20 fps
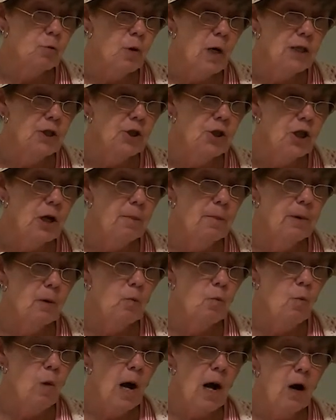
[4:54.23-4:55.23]
rushed up
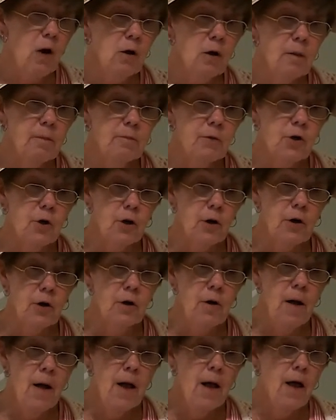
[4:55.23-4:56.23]
and welcomed
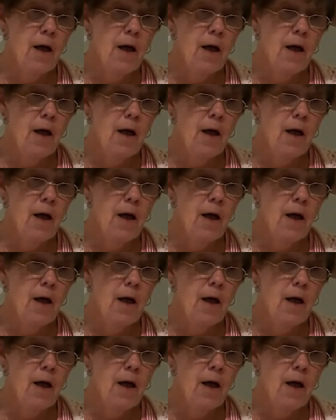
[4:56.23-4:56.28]
her,